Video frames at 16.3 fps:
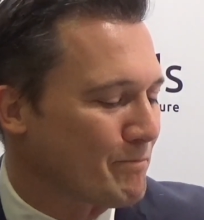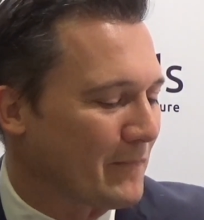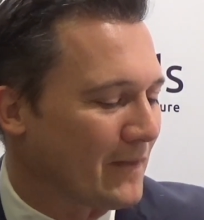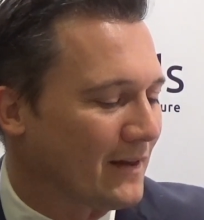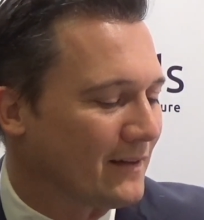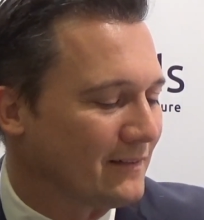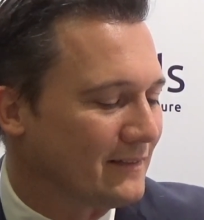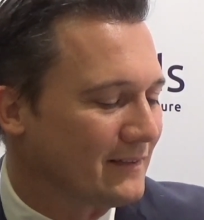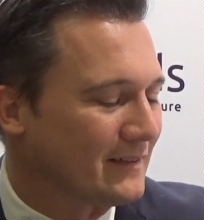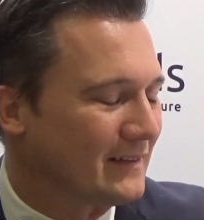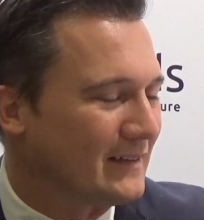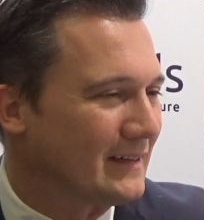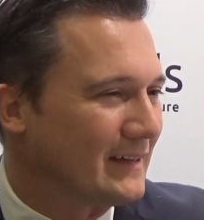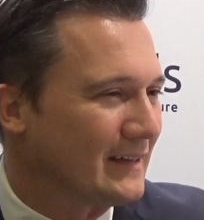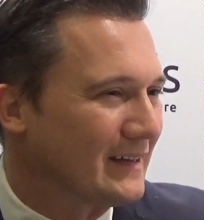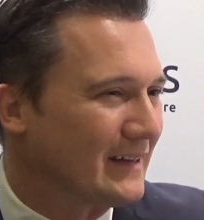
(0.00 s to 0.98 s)
And
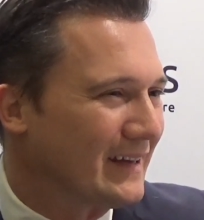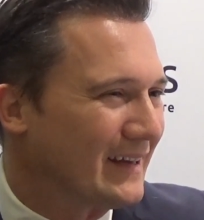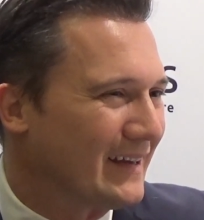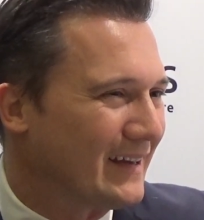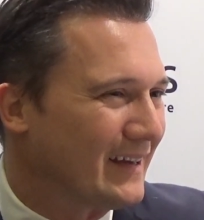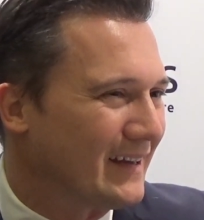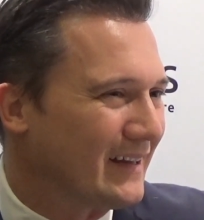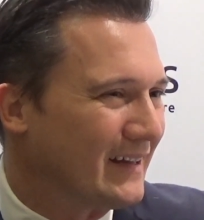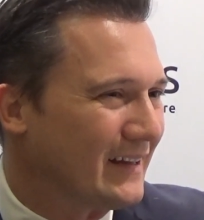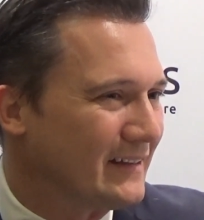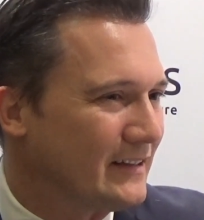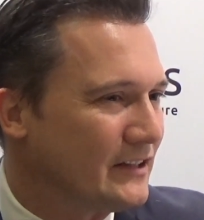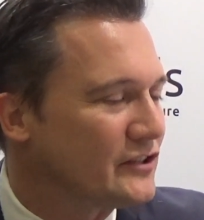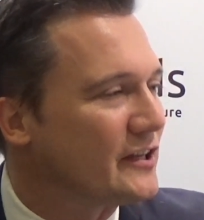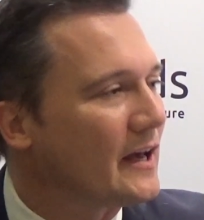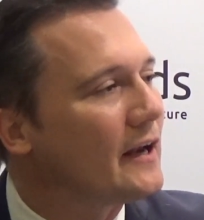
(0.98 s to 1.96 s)
the
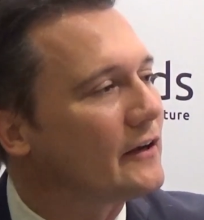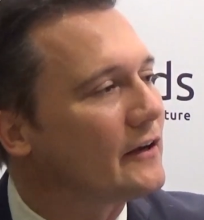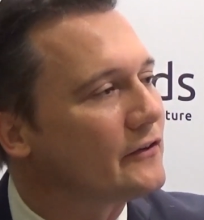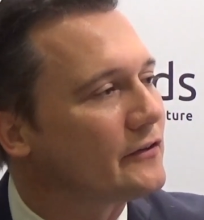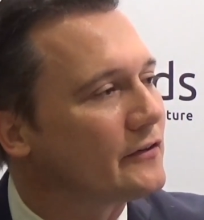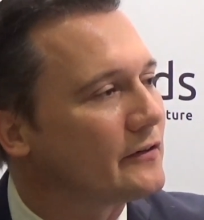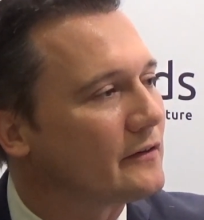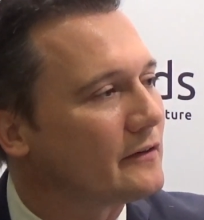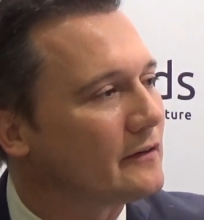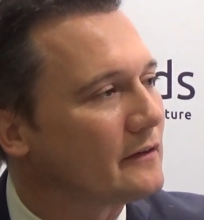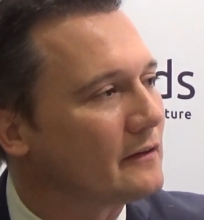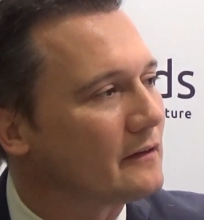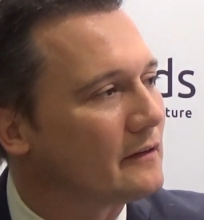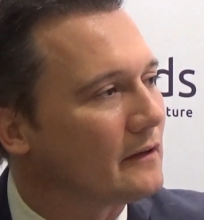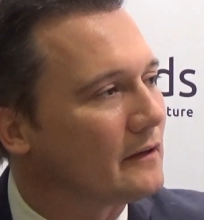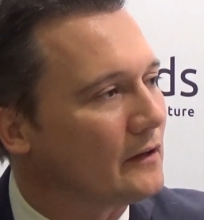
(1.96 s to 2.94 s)
challenge
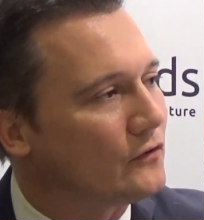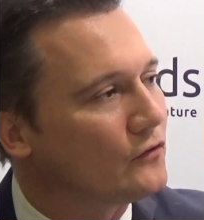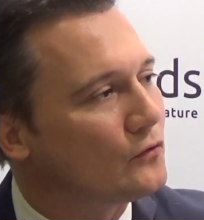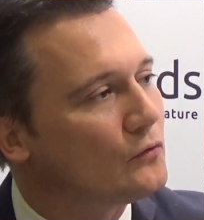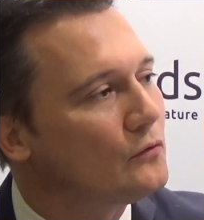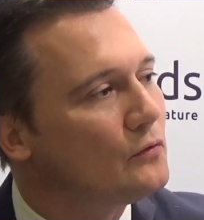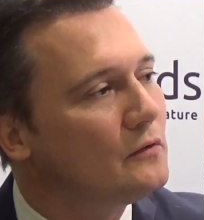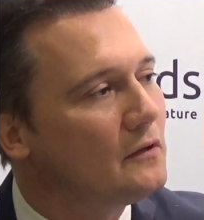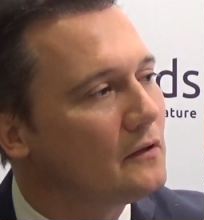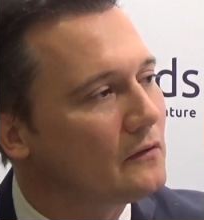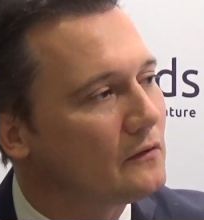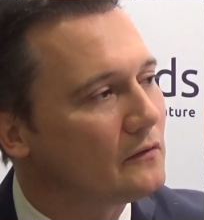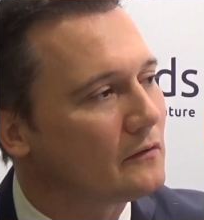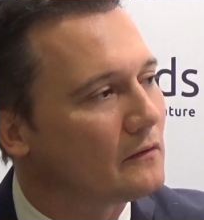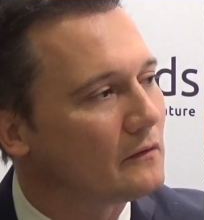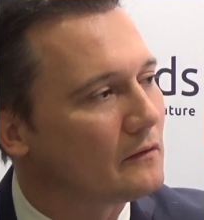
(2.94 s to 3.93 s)
is to do
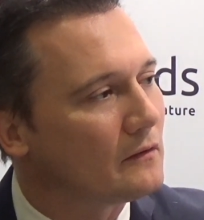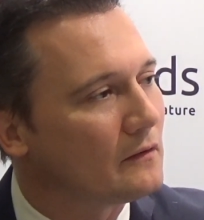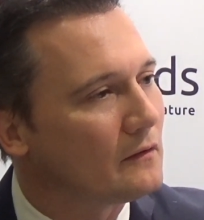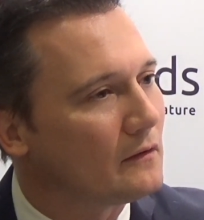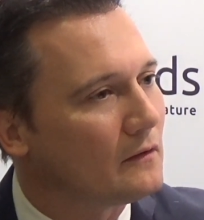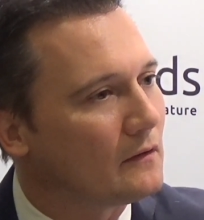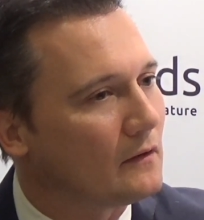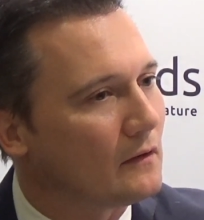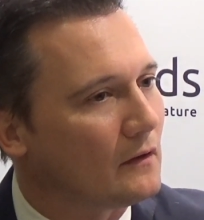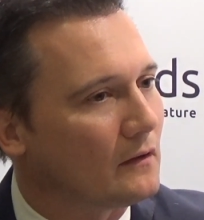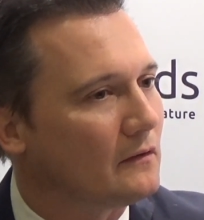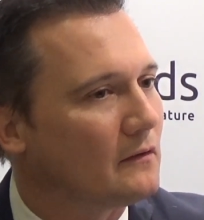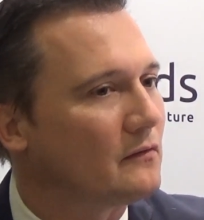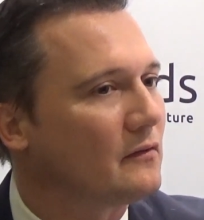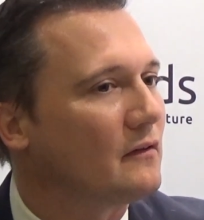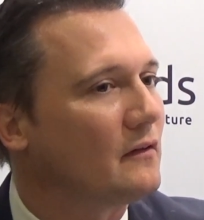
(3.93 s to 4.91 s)
this in
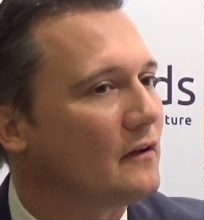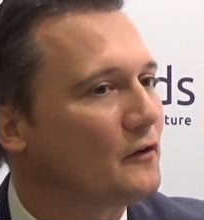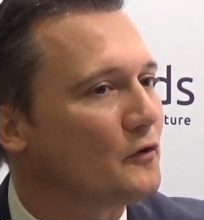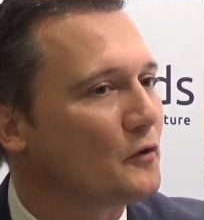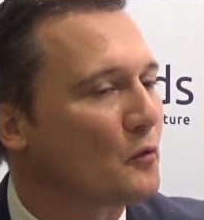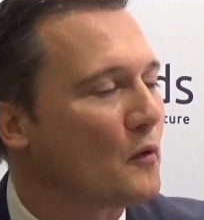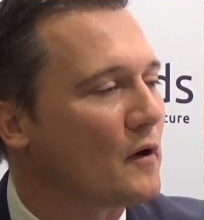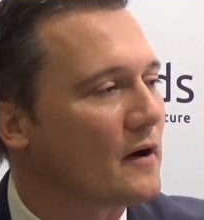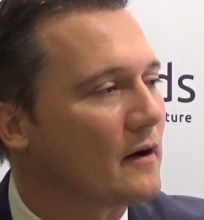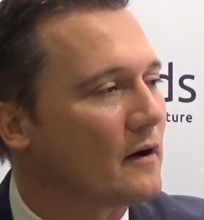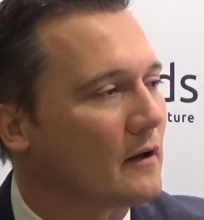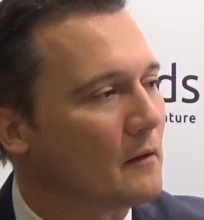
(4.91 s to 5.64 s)
the scenario where